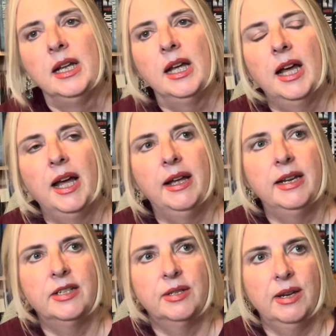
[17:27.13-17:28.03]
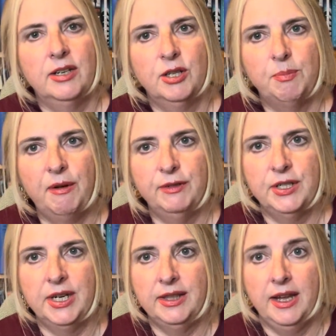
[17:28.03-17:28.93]
Into
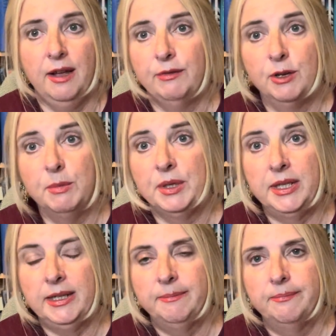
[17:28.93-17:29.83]
poverty, and they have no money.